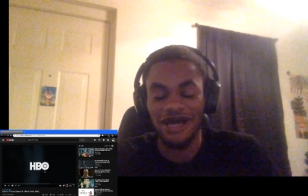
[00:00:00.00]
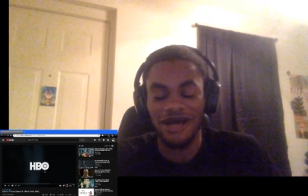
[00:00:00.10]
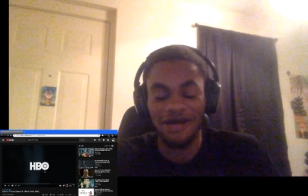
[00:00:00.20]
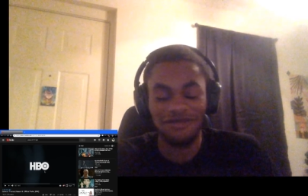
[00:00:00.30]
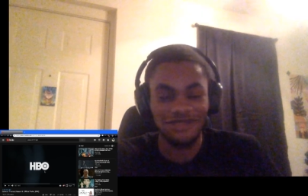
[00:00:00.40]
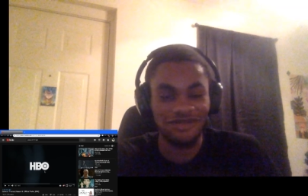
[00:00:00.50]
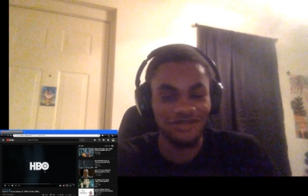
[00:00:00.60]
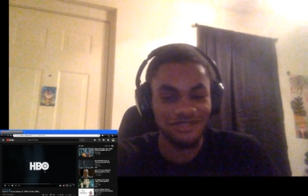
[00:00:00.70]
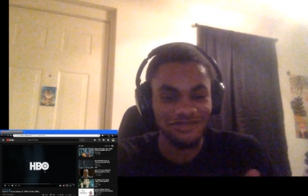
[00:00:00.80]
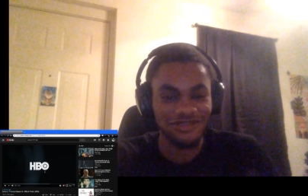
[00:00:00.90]
I'm
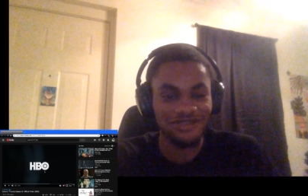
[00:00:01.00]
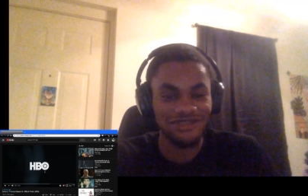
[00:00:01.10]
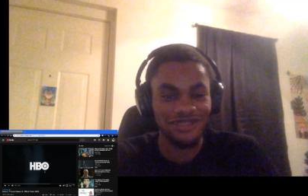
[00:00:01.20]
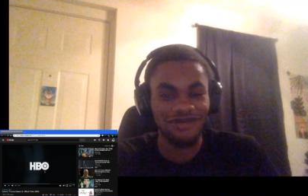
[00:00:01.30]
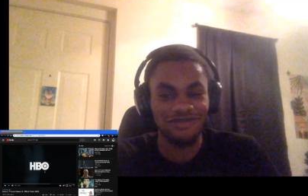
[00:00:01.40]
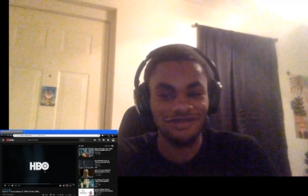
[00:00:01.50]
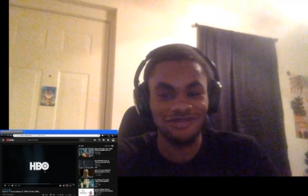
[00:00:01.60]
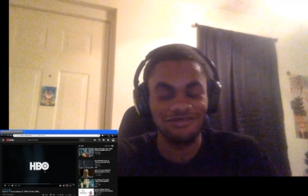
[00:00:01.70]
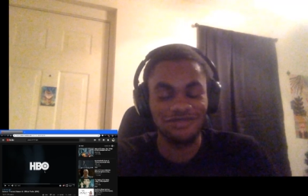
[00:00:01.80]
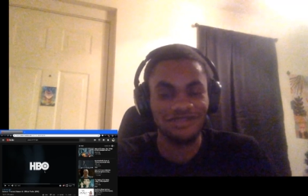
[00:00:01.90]
telling you right now,
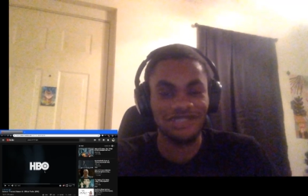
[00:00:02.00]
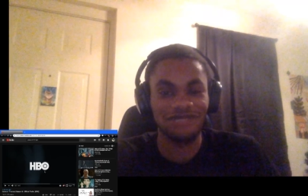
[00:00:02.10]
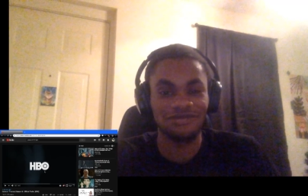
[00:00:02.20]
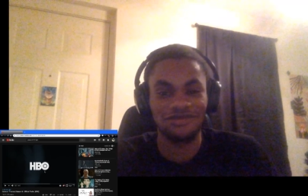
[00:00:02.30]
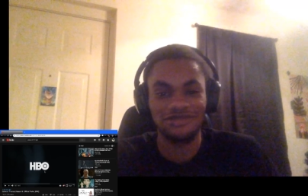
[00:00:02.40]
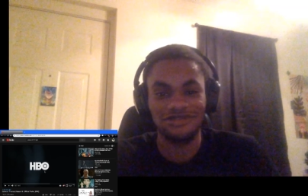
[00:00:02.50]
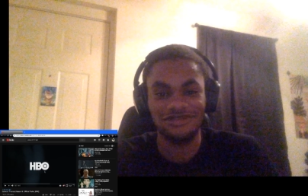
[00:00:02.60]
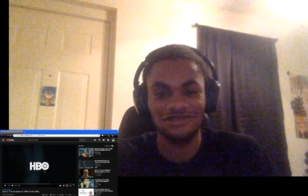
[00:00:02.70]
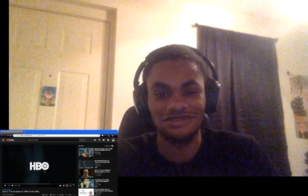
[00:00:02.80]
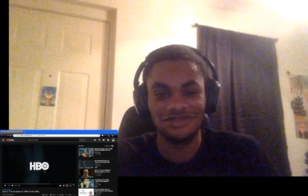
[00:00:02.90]
don't be that type of
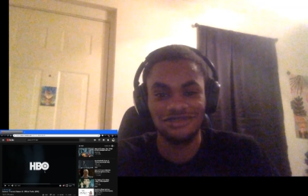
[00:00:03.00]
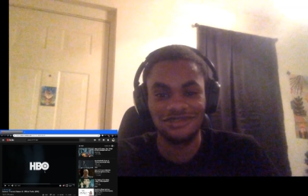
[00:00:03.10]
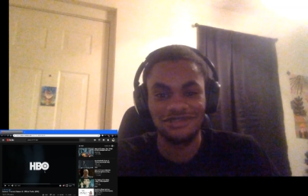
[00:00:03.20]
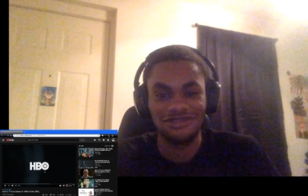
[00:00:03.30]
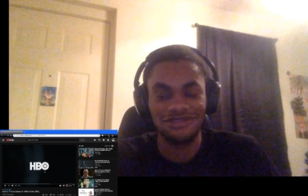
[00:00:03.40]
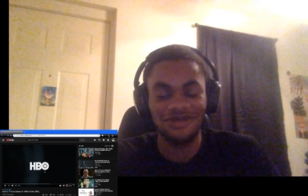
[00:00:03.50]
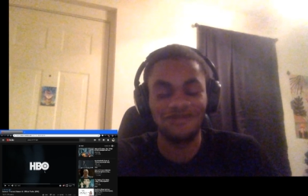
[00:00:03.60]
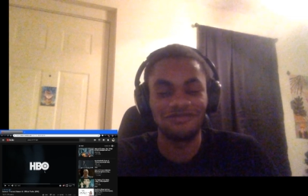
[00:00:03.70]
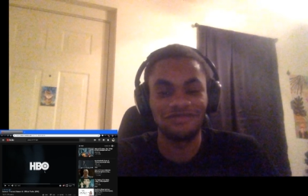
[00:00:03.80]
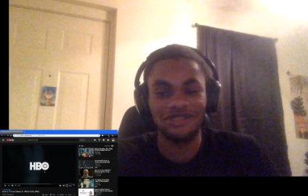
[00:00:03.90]
person.
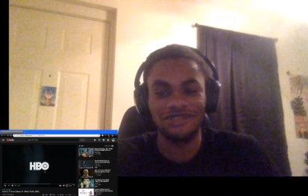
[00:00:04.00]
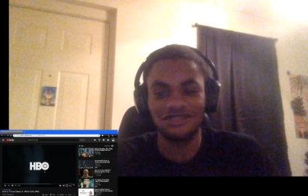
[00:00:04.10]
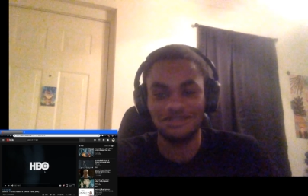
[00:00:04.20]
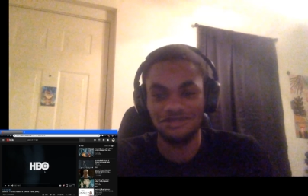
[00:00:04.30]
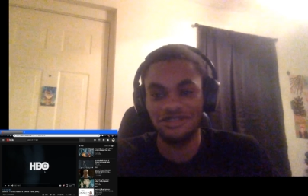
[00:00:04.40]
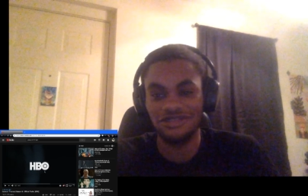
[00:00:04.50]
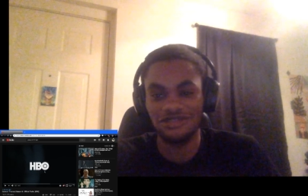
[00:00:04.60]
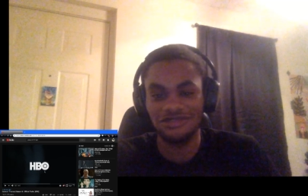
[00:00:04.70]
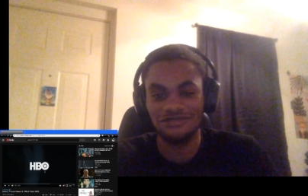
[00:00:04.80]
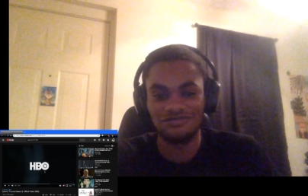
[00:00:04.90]
Don't be a
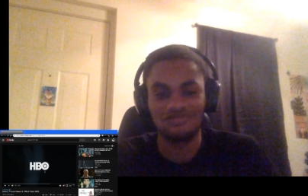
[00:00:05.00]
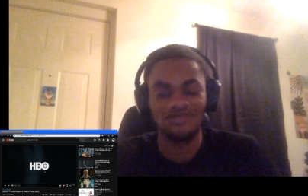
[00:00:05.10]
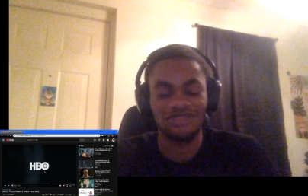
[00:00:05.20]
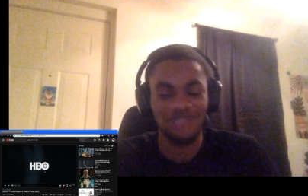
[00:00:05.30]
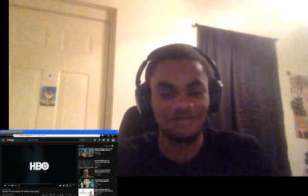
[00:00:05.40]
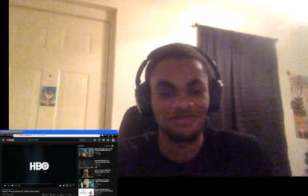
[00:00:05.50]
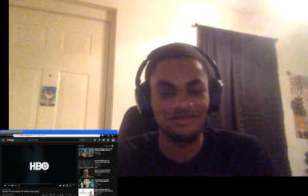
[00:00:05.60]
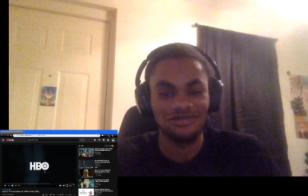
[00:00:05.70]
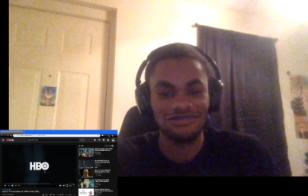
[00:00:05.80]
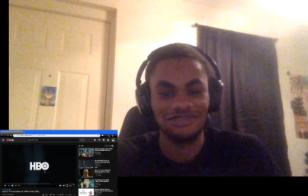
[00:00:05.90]
contrarian with Game of
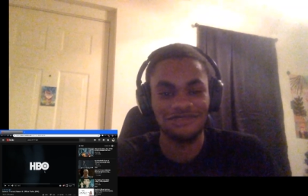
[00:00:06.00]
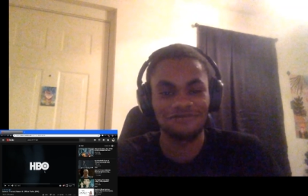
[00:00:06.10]
Thrones.